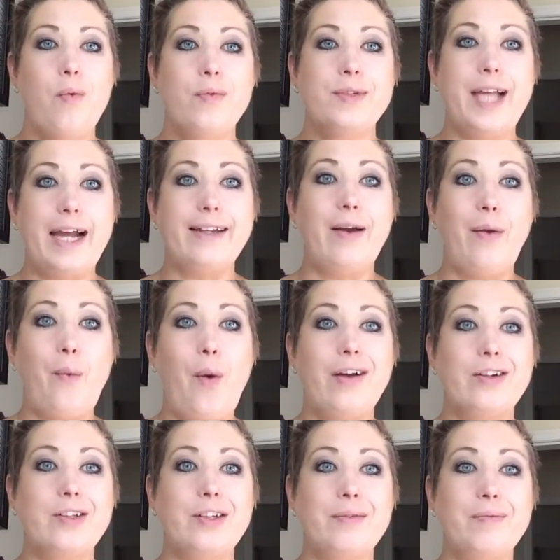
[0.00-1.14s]
sat down and
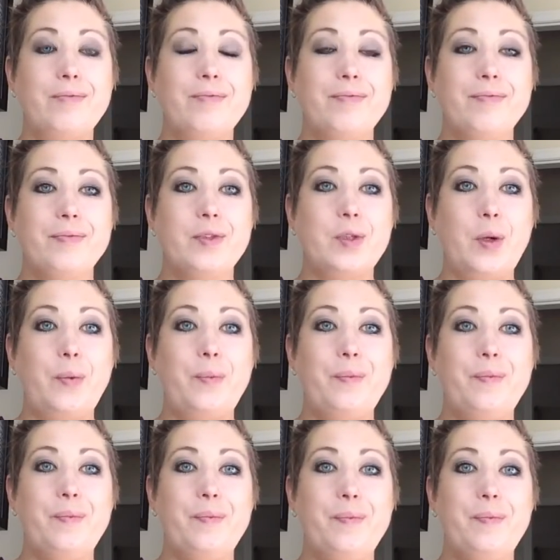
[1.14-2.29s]
watched them. So,
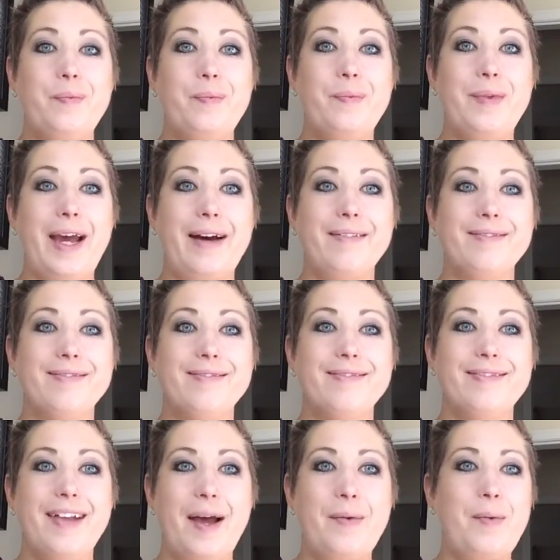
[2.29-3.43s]
yeah,
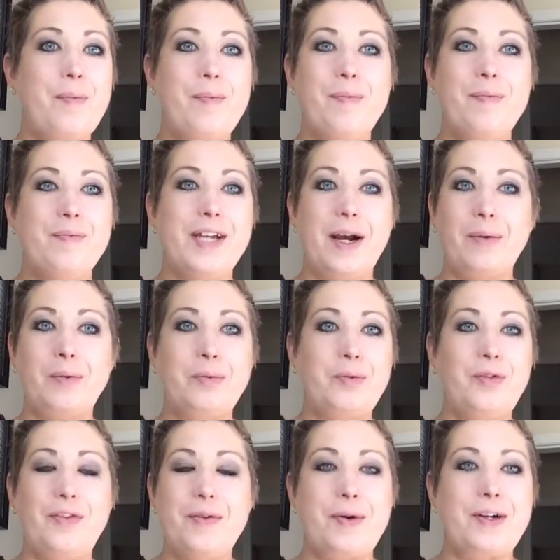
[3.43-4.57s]
I'm a terrible
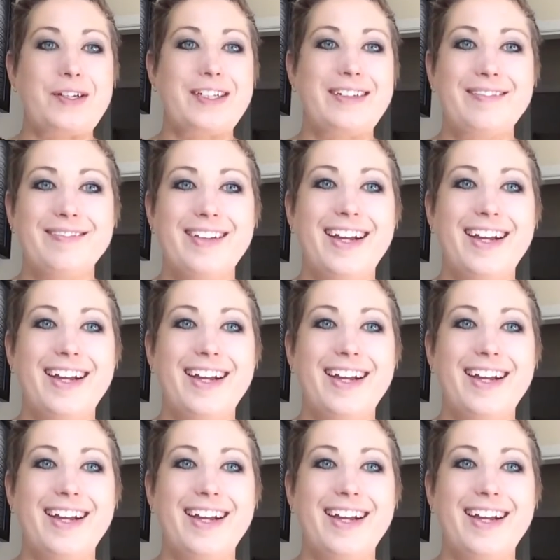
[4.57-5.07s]
movie person.